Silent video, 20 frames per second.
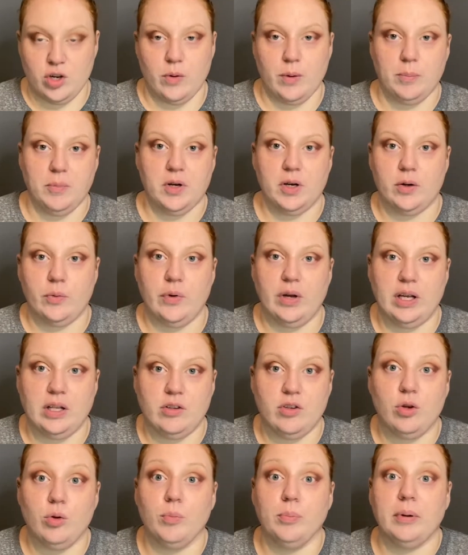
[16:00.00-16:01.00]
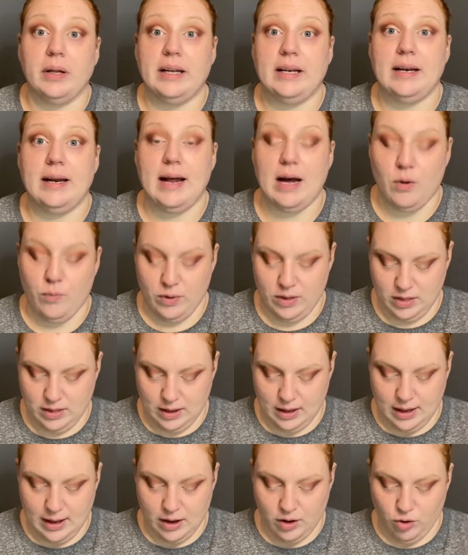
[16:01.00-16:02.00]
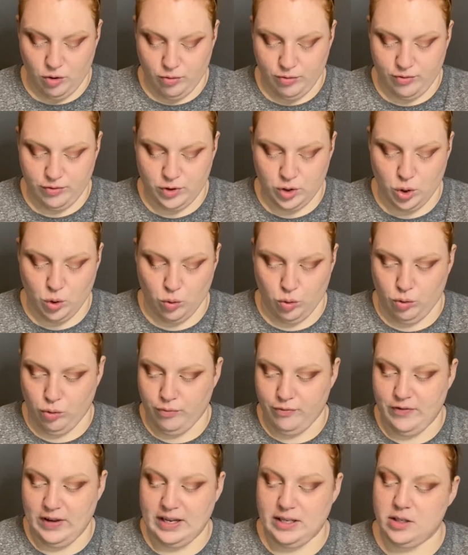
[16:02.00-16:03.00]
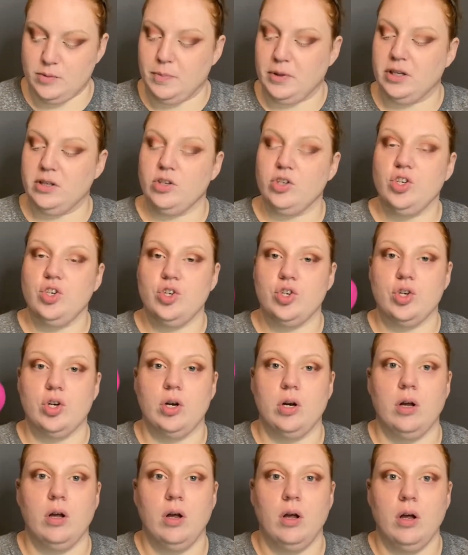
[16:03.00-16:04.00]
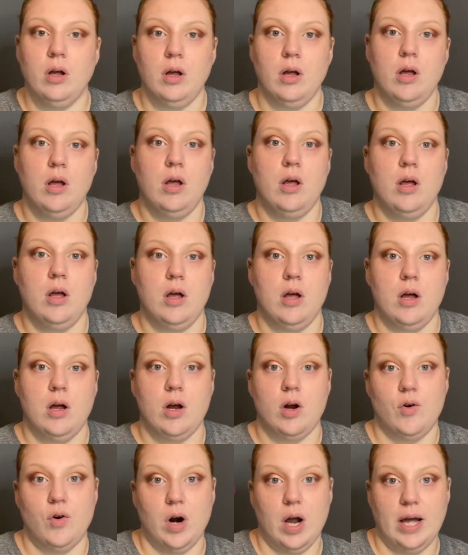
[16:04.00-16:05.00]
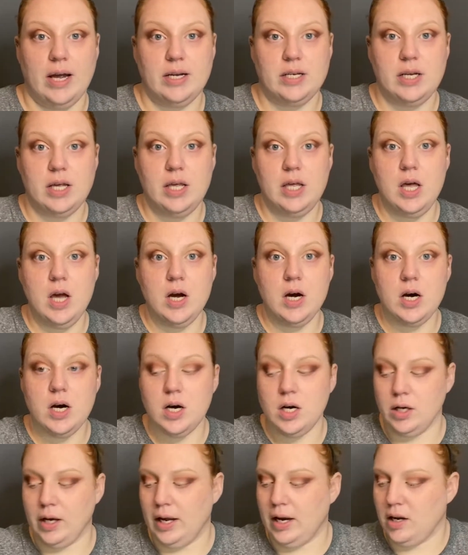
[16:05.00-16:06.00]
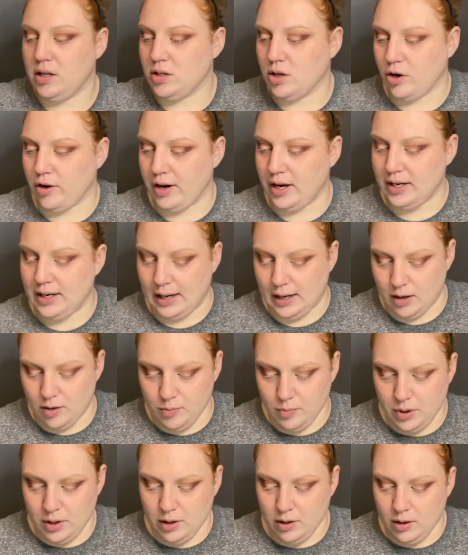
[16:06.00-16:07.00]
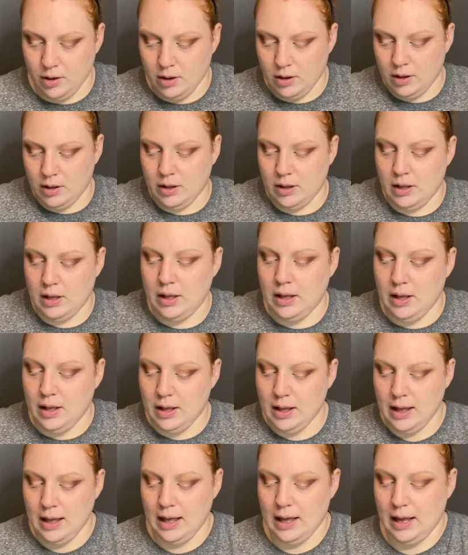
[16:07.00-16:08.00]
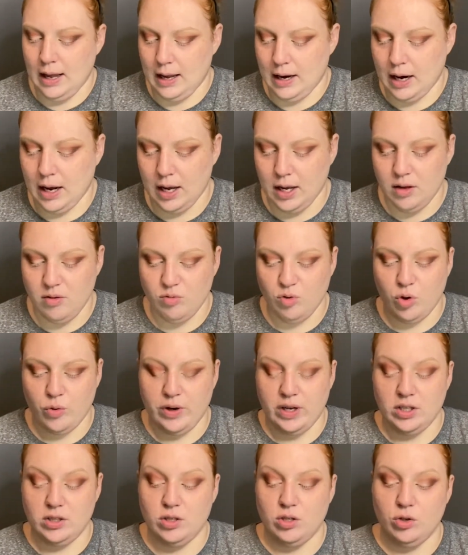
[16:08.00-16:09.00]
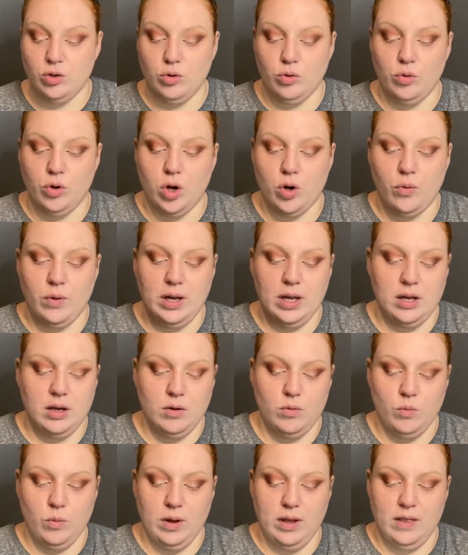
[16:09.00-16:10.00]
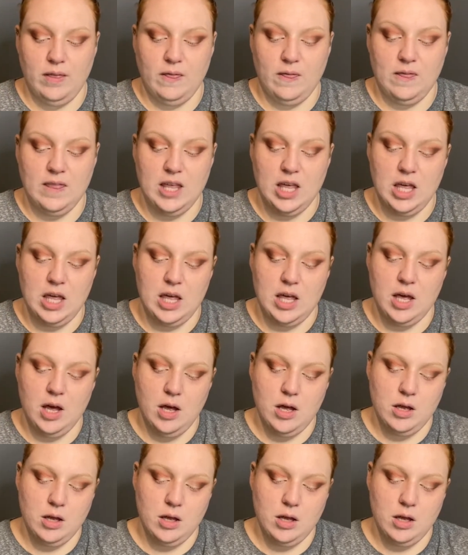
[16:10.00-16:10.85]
I'm going to blend it out with the e.l.f. Total Face Sponge right here, and it's already damp. And I am going to go in with the